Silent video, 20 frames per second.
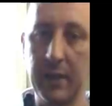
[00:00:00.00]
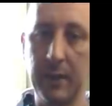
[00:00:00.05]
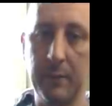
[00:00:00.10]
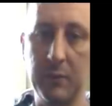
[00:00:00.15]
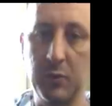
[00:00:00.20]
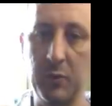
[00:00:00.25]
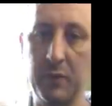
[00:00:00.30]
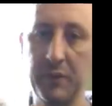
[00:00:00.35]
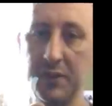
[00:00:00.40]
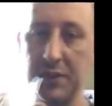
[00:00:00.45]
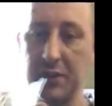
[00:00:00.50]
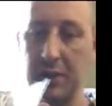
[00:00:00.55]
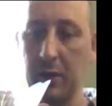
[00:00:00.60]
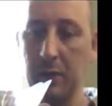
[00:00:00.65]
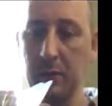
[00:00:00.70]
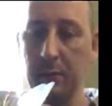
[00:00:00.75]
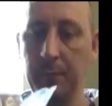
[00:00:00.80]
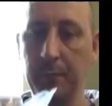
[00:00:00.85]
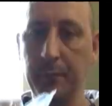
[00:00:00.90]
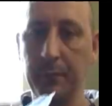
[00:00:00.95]
just comes with
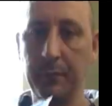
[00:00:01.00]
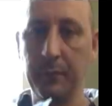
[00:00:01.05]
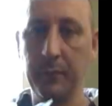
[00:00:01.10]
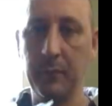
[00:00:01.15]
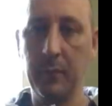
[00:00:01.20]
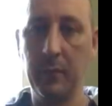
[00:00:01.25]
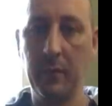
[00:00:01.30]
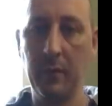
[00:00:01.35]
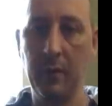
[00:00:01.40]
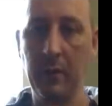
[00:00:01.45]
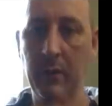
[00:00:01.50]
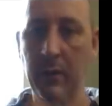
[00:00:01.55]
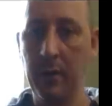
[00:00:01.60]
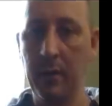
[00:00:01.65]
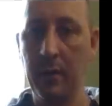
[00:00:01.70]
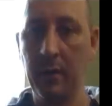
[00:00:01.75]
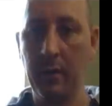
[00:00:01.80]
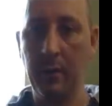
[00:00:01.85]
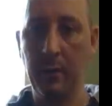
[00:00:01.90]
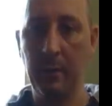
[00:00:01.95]
its own
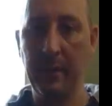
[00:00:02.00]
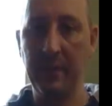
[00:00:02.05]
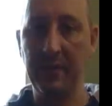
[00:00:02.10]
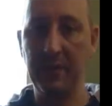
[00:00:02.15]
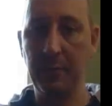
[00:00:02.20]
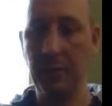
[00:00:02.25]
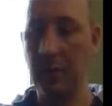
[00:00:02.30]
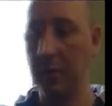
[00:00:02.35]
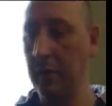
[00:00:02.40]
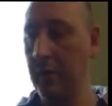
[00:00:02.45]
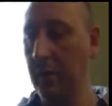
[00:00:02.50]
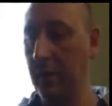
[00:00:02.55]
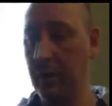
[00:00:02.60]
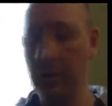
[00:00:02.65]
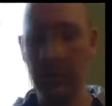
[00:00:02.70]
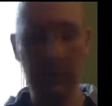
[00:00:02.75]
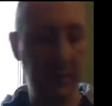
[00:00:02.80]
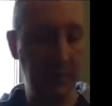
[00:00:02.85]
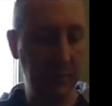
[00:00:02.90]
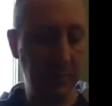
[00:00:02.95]
mess
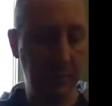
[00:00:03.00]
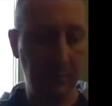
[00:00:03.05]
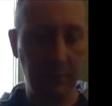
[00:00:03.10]
burner.